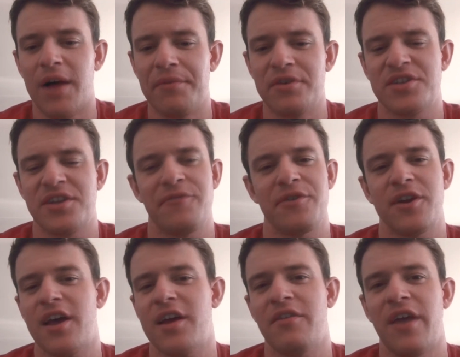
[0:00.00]
Um, there's different
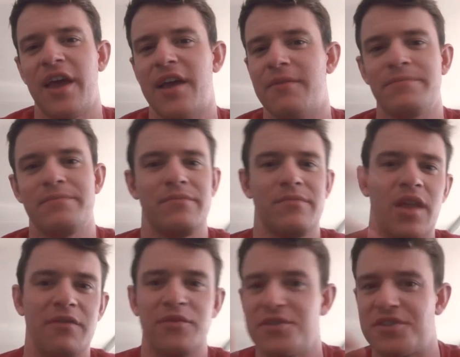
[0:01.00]
kind of like
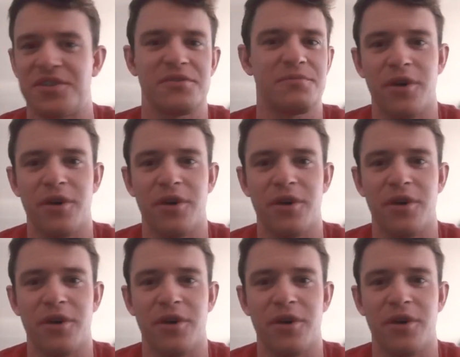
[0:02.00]
levels to the